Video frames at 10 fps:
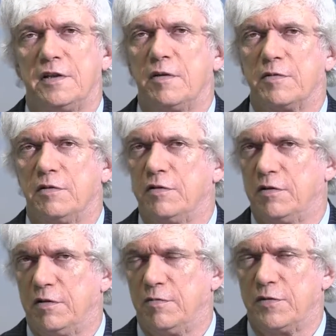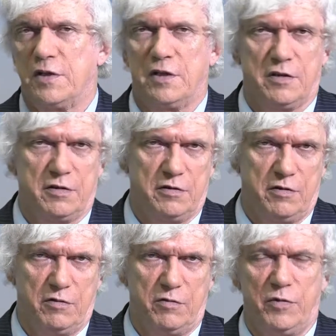in absolute terms at
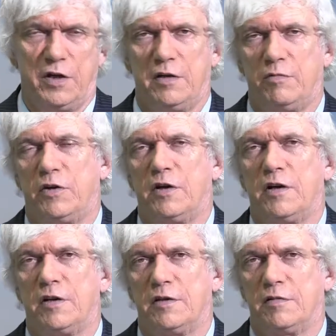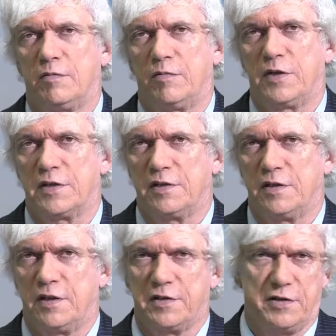home and abroad
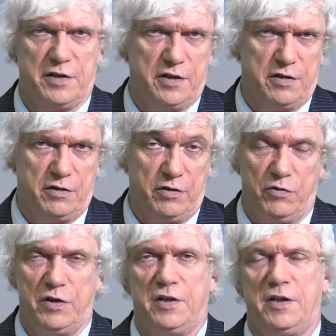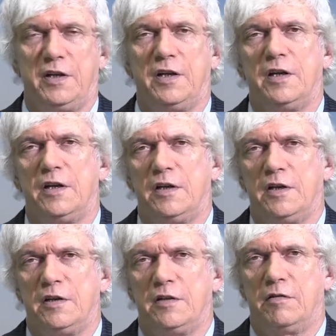must exceed unity.
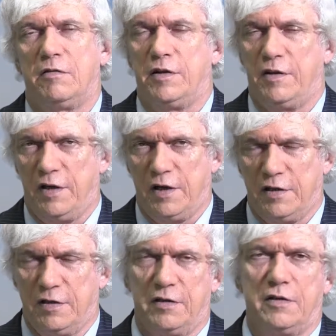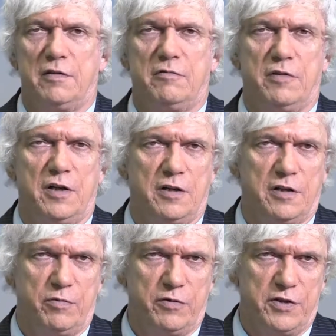Only then a real
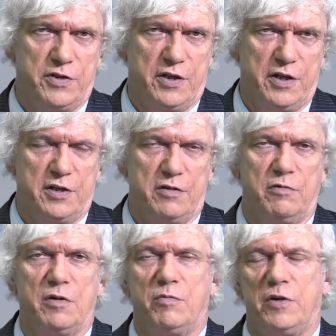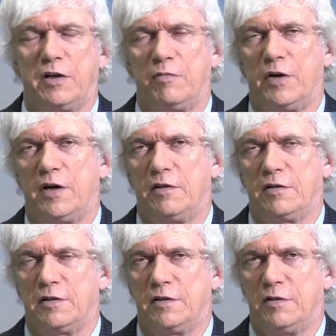depreciation will bring
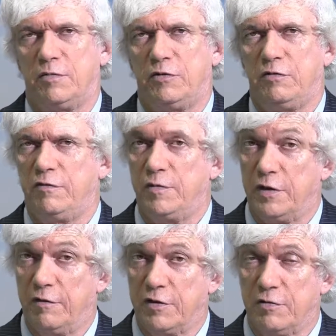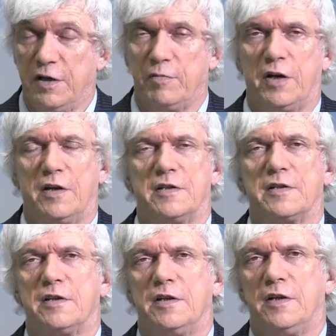about an improvement of the trade balance.